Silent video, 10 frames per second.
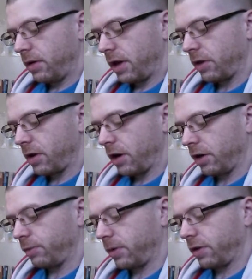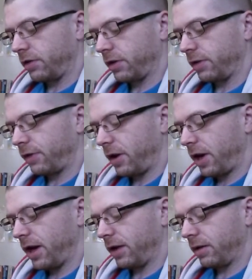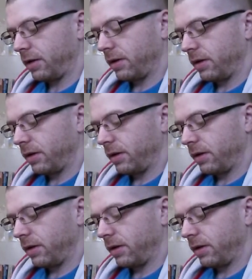that the gospel is a divine